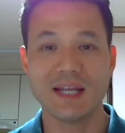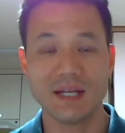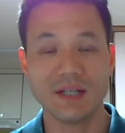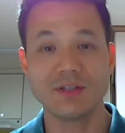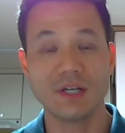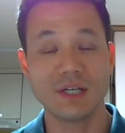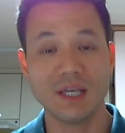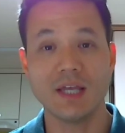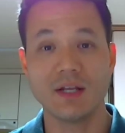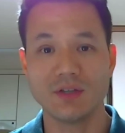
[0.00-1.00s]
and
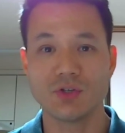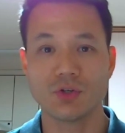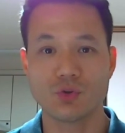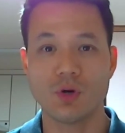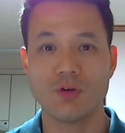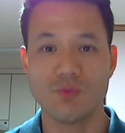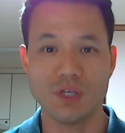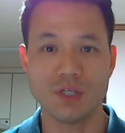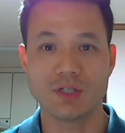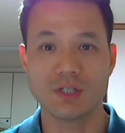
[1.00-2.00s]
it took 12
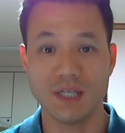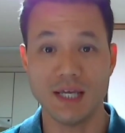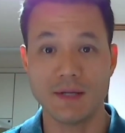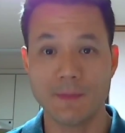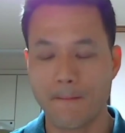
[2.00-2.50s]
weeks to get.